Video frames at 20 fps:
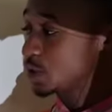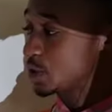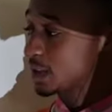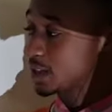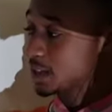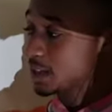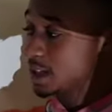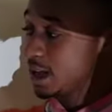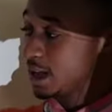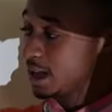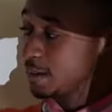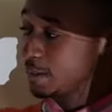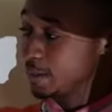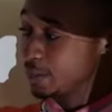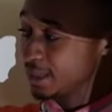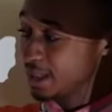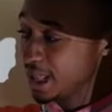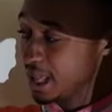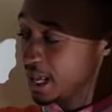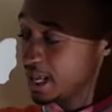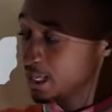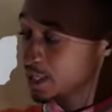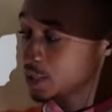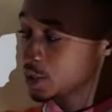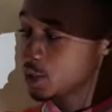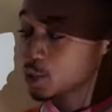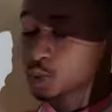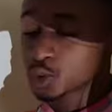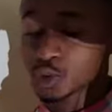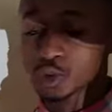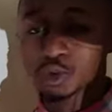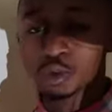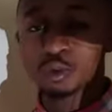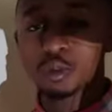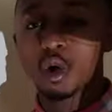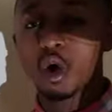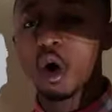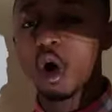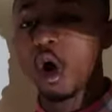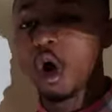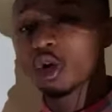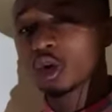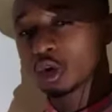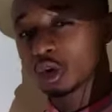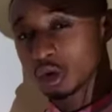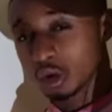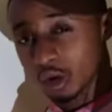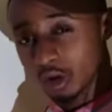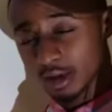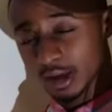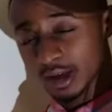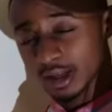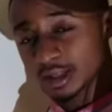You can say it's 2 o'clock.